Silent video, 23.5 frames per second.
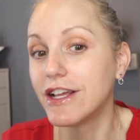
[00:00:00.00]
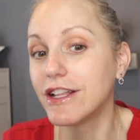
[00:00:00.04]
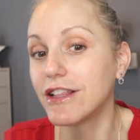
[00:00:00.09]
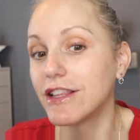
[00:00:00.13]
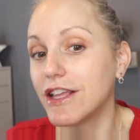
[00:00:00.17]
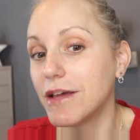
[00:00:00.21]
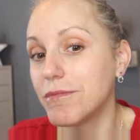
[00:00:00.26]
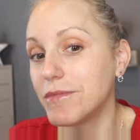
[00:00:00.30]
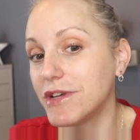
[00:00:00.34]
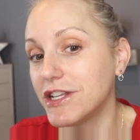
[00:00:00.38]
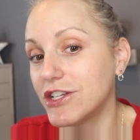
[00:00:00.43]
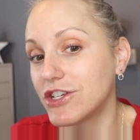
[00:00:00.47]

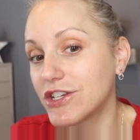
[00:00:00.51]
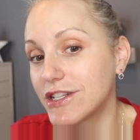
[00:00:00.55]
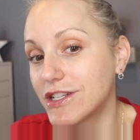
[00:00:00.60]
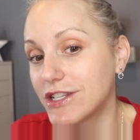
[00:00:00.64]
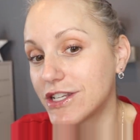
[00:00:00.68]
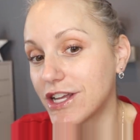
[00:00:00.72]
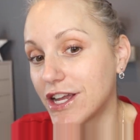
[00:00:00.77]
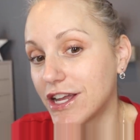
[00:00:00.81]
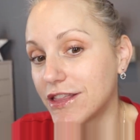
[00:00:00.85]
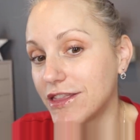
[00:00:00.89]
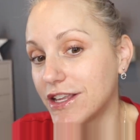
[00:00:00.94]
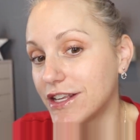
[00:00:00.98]
Let me just
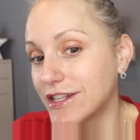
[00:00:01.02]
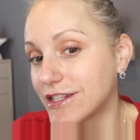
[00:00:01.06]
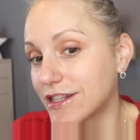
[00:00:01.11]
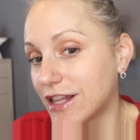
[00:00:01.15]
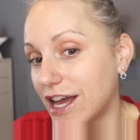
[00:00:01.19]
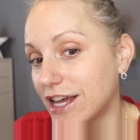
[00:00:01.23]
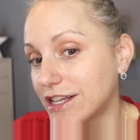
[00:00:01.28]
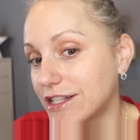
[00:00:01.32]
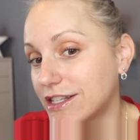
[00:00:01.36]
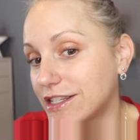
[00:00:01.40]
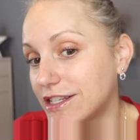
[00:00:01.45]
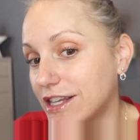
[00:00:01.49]
turn these
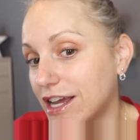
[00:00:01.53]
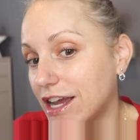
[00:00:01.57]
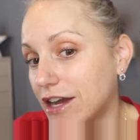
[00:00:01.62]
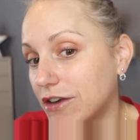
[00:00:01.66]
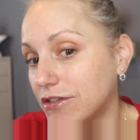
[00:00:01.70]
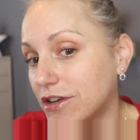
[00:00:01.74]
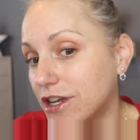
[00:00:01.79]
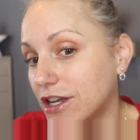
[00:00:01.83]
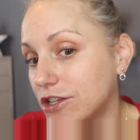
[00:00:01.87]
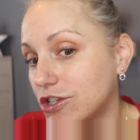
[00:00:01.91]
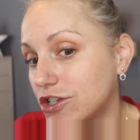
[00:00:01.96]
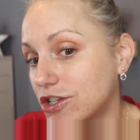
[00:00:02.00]
lights
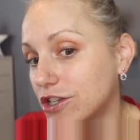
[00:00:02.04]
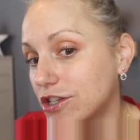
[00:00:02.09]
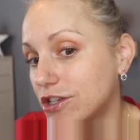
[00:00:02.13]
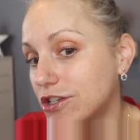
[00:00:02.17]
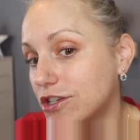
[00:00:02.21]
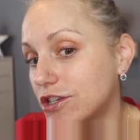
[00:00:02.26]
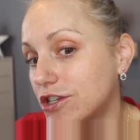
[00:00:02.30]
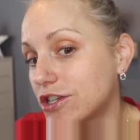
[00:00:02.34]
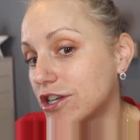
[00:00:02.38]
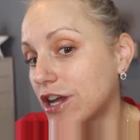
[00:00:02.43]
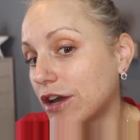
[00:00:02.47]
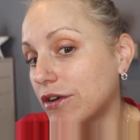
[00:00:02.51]
down and just
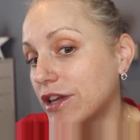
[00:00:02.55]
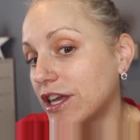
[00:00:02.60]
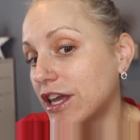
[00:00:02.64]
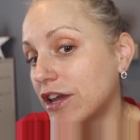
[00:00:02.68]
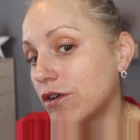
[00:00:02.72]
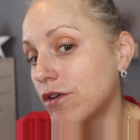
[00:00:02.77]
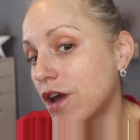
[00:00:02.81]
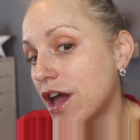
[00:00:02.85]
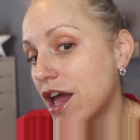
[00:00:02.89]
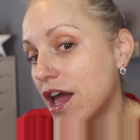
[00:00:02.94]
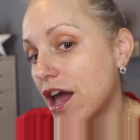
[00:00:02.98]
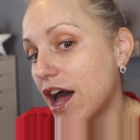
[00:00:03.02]
show
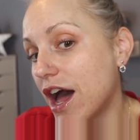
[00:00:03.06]
you.